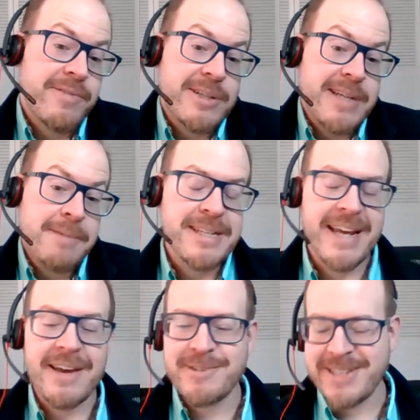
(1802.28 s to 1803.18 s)
of our time
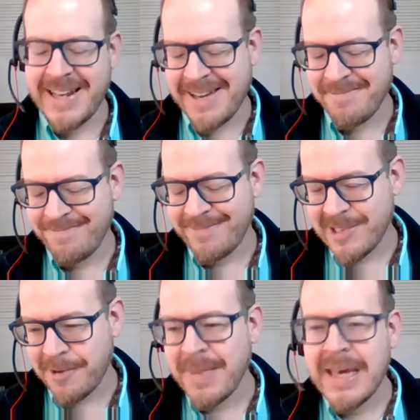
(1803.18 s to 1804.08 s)
together today.
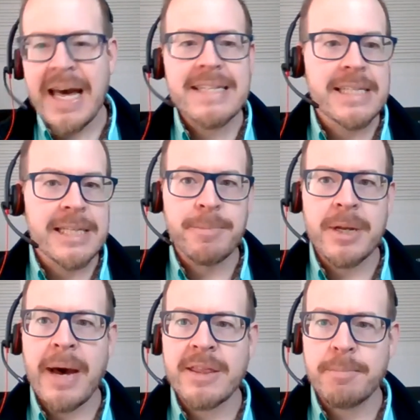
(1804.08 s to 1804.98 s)
So that's a little
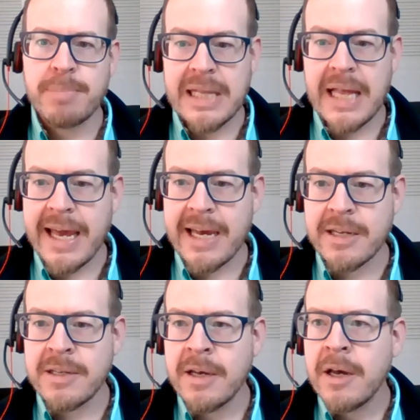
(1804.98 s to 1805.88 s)
bit about the
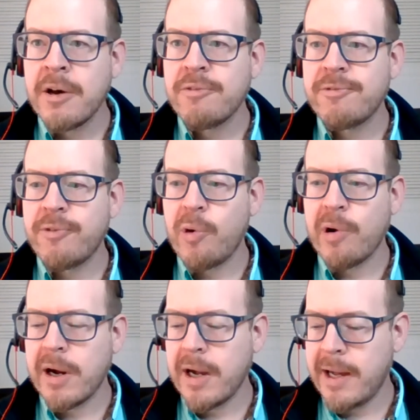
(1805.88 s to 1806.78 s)
plan
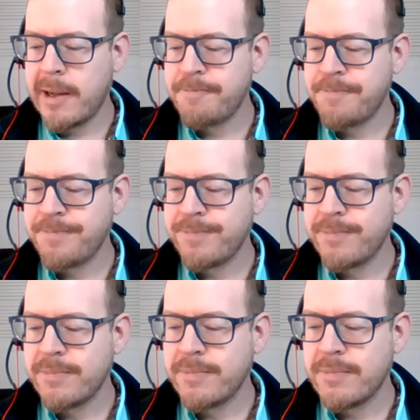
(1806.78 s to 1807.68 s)
for
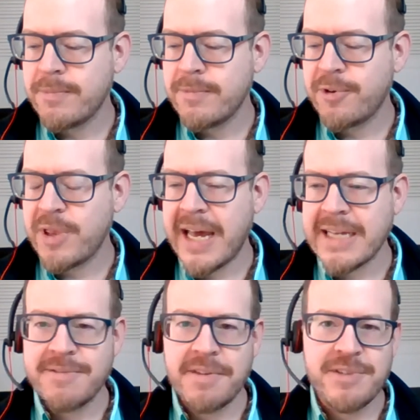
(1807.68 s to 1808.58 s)
the
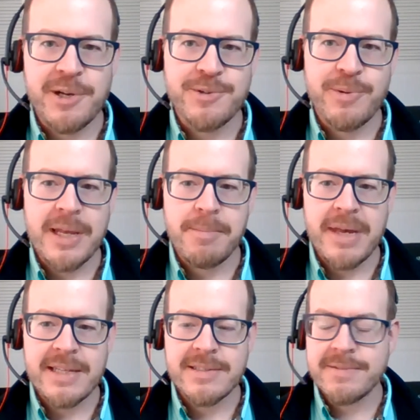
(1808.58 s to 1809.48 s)
next 15 or 20
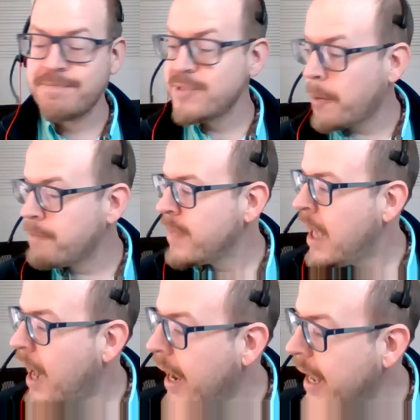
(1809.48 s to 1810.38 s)
minutes. So
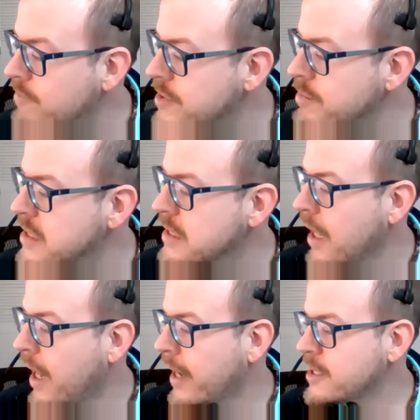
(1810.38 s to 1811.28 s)
I have some
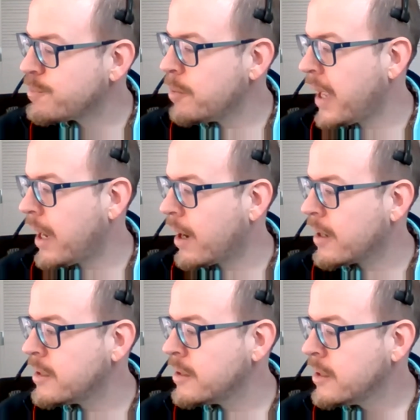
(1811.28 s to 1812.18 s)
slides
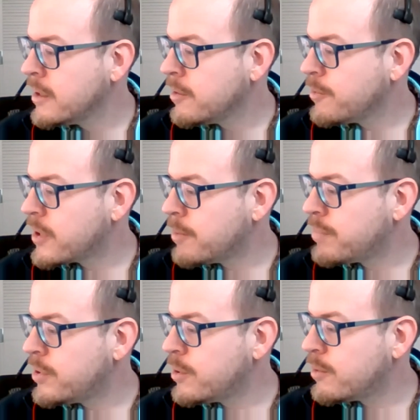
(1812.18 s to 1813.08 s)
prepared with a
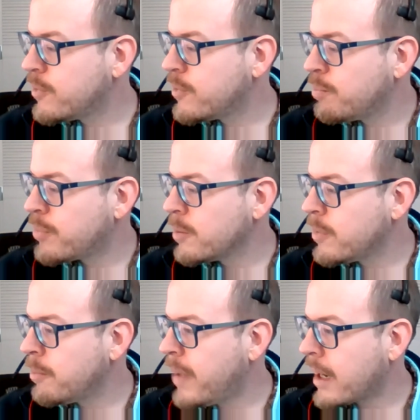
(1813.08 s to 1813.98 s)
beautiful
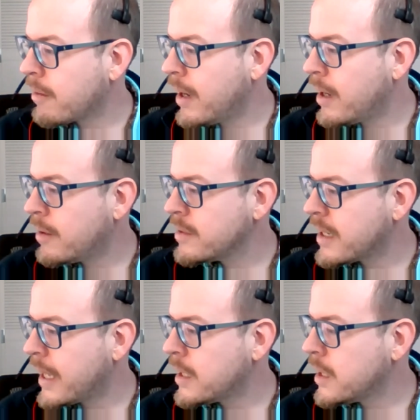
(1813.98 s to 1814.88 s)
purple background
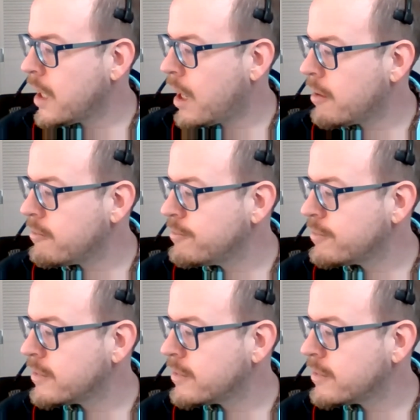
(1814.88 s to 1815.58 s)
that I love.